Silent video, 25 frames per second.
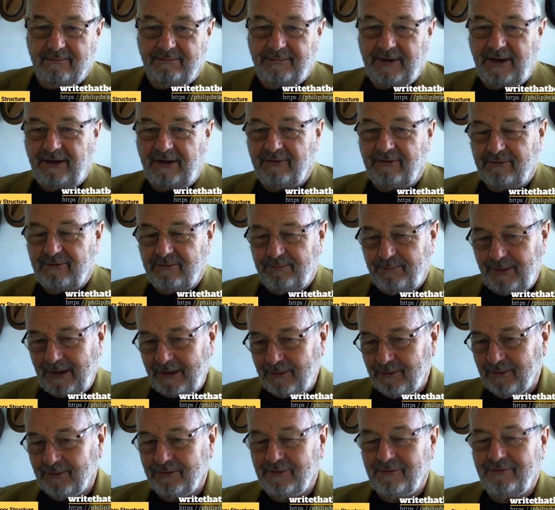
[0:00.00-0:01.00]
bounce
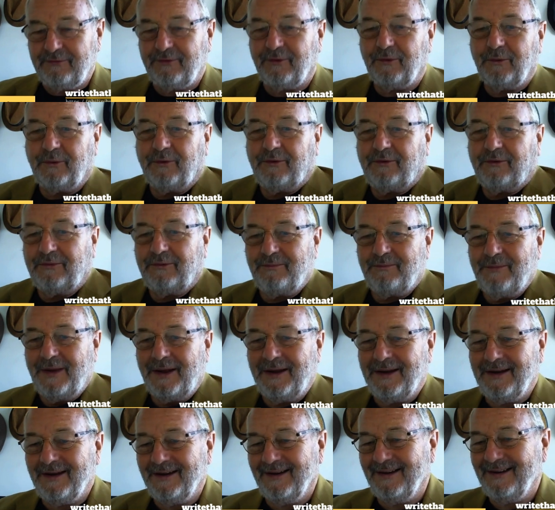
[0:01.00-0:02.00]
backwards and forwards,
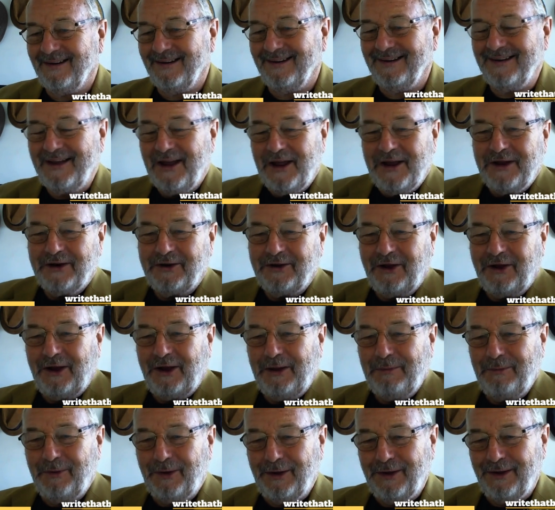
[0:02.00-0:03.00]

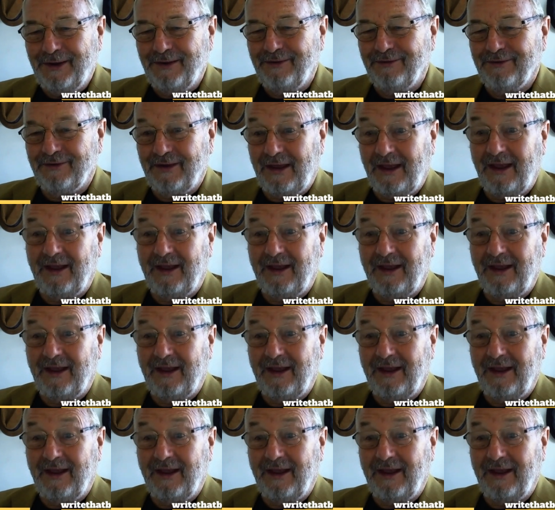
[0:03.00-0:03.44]
timelines,